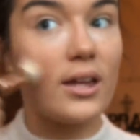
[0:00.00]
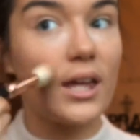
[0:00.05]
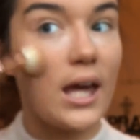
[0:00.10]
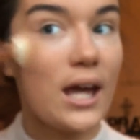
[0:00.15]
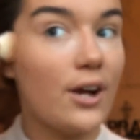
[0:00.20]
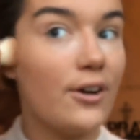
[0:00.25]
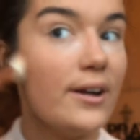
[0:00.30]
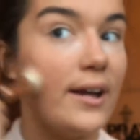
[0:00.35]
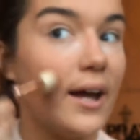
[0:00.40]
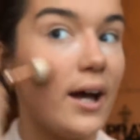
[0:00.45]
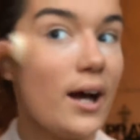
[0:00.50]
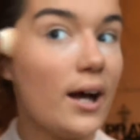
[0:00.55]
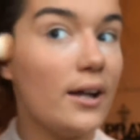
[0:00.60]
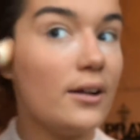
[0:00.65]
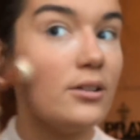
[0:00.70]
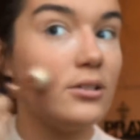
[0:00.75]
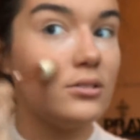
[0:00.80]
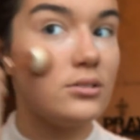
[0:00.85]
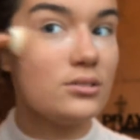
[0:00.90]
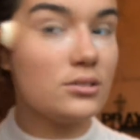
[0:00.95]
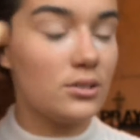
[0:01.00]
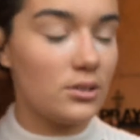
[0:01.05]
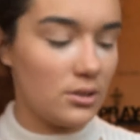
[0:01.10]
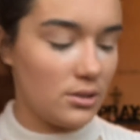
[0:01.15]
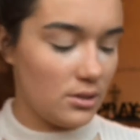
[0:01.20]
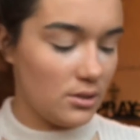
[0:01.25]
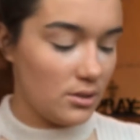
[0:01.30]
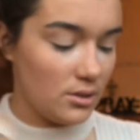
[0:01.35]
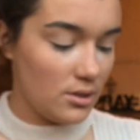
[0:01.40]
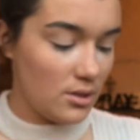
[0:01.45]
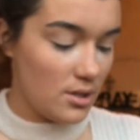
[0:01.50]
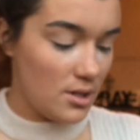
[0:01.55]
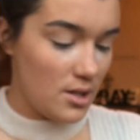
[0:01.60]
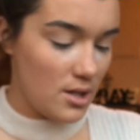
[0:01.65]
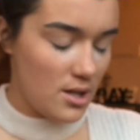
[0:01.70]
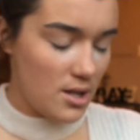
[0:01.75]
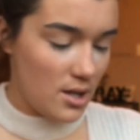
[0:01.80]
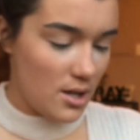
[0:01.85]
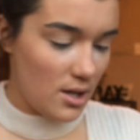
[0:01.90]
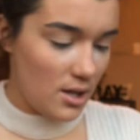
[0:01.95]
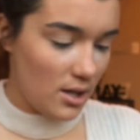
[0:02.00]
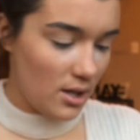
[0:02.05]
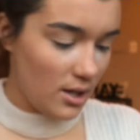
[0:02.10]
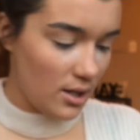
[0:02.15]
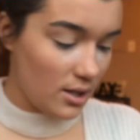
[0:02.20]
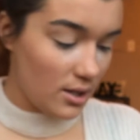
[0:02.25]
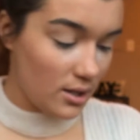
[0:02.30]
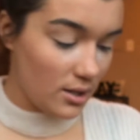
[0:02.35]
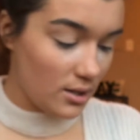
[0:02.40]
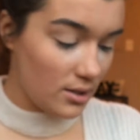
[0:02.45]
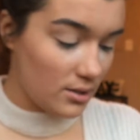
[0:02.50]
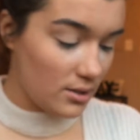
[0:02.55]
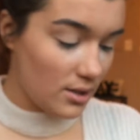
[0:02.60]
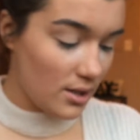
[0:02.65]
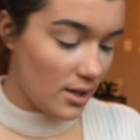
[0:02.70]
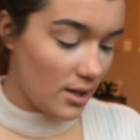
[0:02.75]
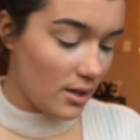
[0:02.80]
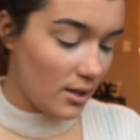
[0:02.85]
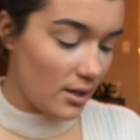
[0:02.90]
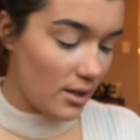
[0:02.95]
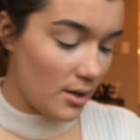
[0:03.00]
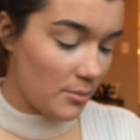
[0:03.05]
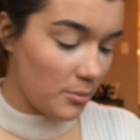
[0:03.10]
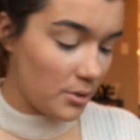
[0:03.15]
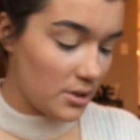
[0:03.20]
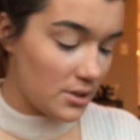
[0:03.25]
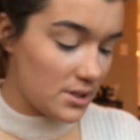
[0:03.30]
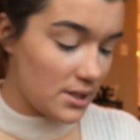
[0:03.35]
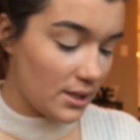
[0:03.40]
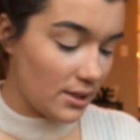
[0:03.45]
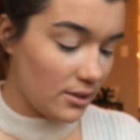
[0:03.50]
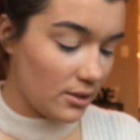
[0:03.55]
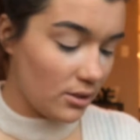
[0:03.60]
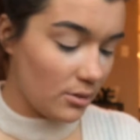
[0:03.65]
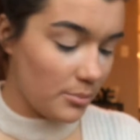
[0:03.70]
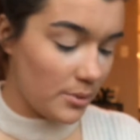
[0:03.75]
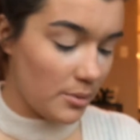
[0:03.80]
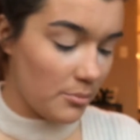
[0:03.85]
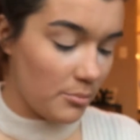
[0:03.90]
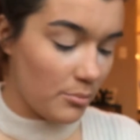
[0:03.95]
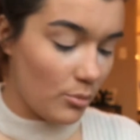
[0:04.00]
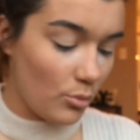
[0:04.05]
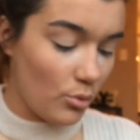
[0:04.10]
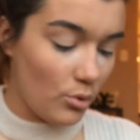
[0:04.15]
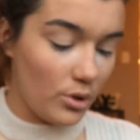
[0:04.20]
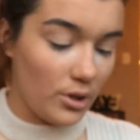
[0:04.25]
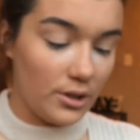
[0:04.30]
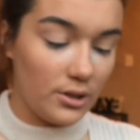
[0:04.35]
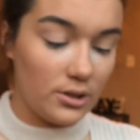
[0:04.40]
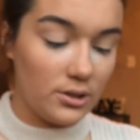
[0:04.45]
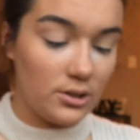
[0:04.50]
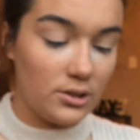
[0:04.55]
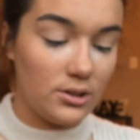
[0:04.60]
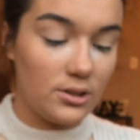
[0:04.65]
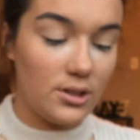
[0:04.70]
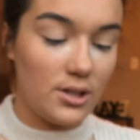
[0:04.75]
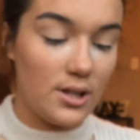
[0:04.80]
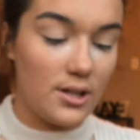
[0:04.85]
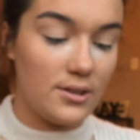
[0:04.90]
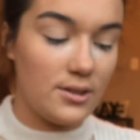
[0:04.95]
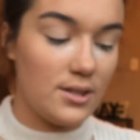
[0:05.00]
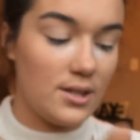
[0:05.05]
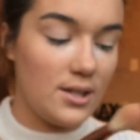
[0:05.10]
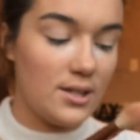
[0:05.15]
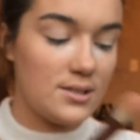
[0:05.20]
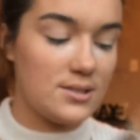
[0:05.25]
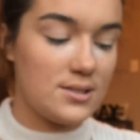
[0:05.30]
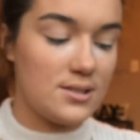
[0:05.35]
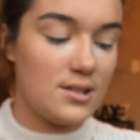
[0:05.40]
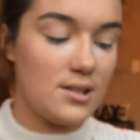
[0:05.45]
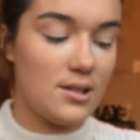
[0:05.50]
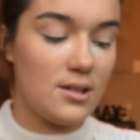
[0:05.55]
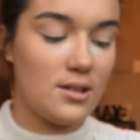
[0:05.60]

Kerry had. And I'm gonna take a little bit more on this.